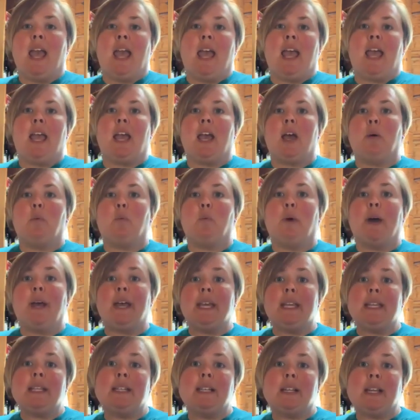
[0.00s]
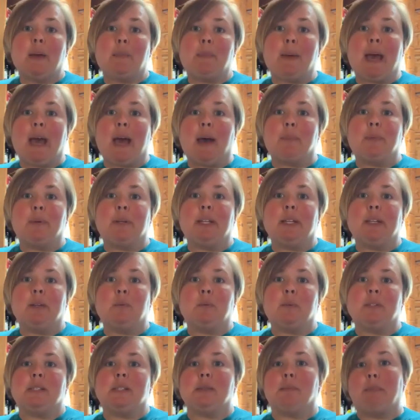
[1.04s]
And what ended up happening
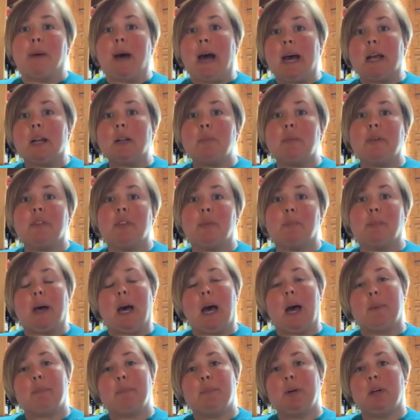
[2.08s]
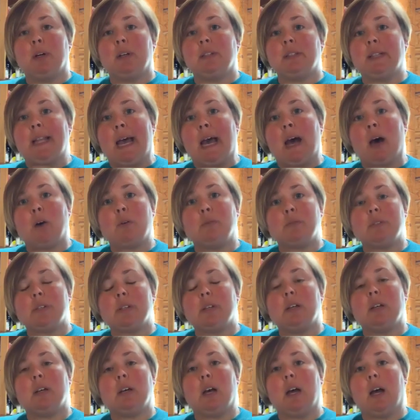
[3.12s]
was the bottom of the pot burned out,
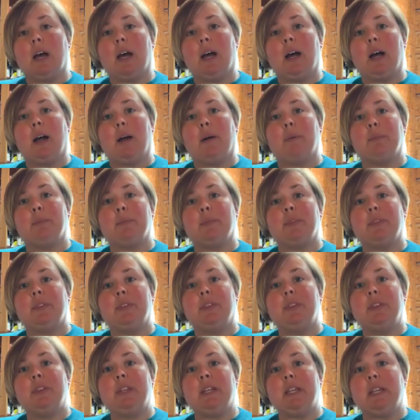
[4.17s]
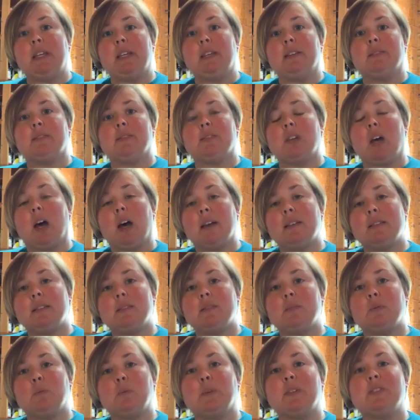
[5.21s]
the
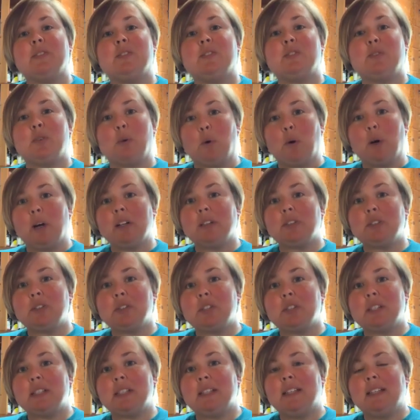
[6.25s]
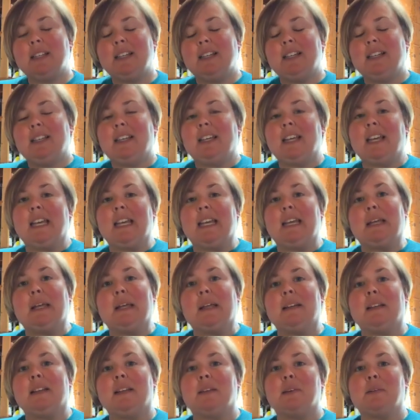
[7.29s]
sauce was scorched,
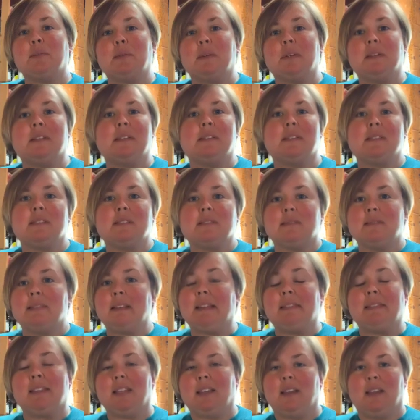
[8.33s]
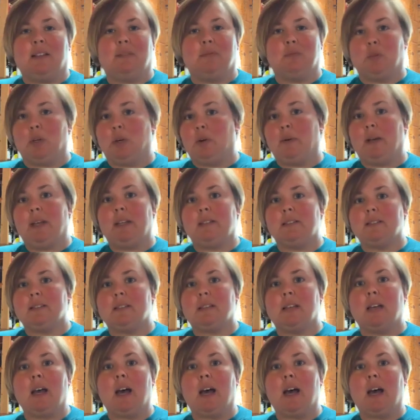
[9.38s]
and it was in the end ruined.